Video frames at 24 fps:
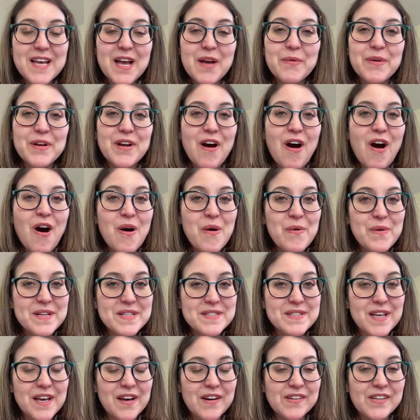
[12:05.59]
I would
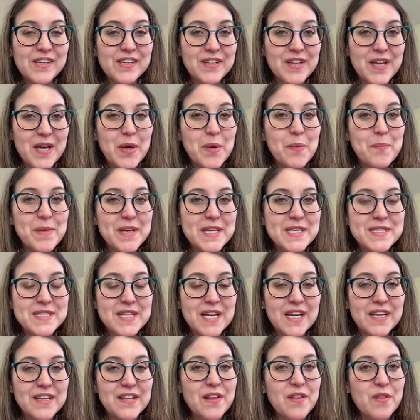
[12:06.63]
always calculate based
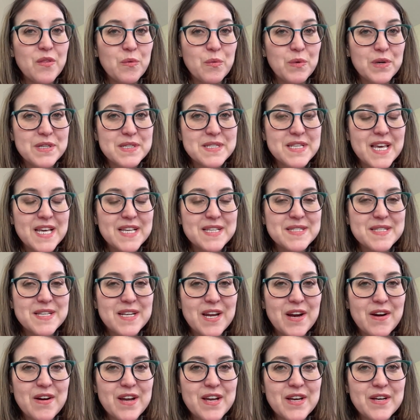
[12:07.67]
on the worst case
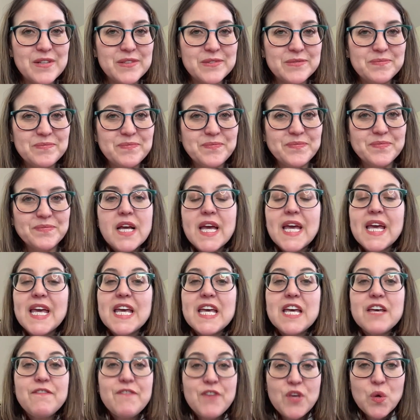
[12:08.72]
scenario.
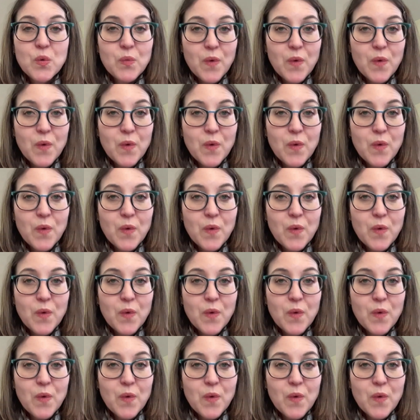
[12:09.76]
If you